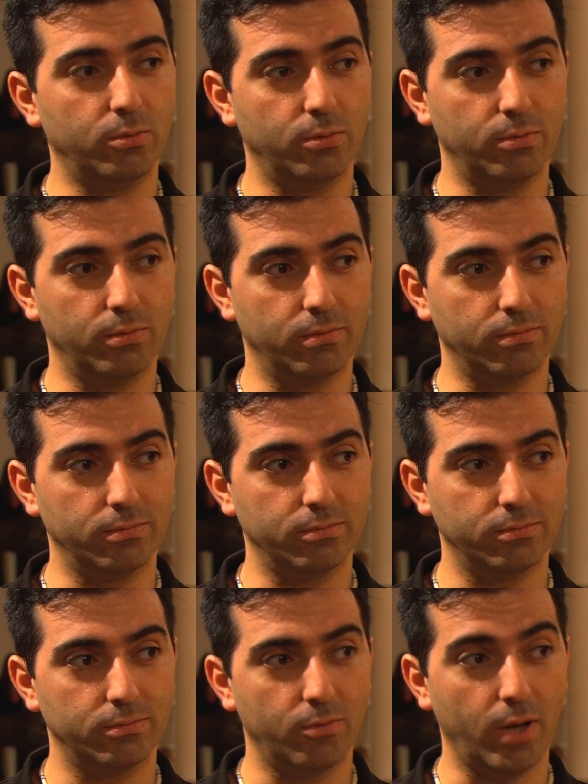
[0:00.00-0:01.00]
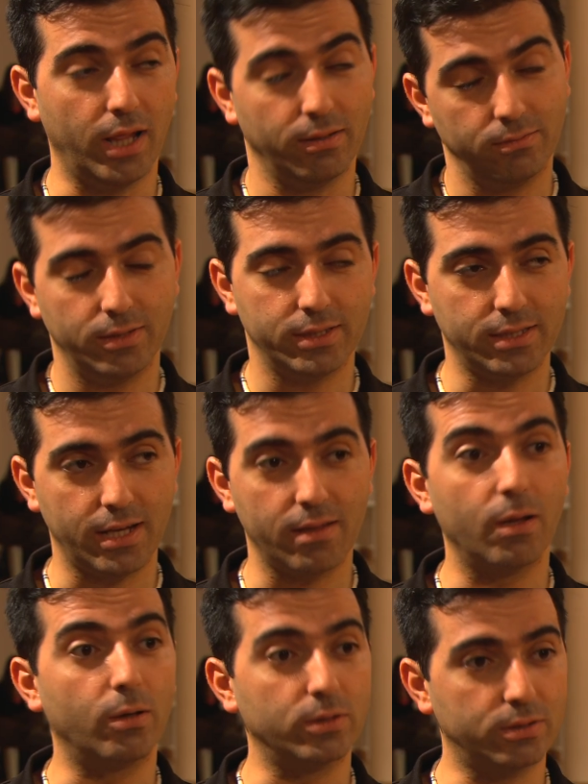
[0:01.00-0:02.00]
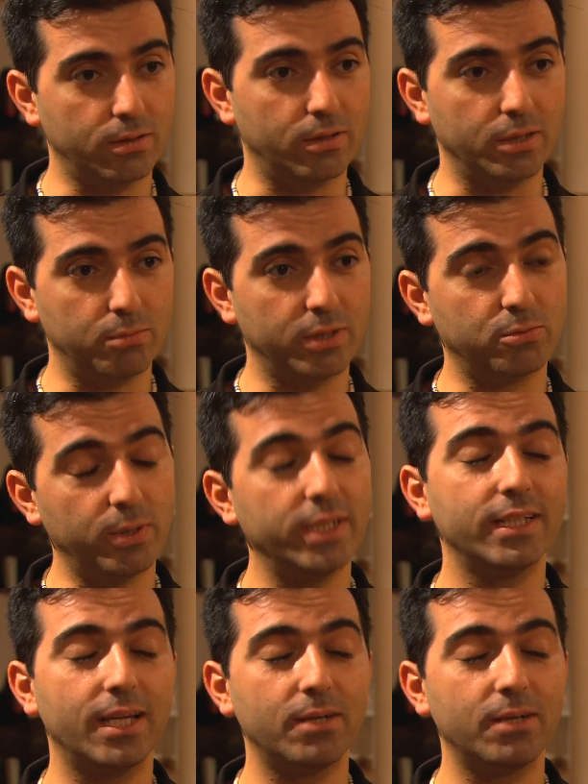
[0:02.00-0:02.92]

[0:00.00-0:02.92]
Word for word: who, well, that's another long story, but we ended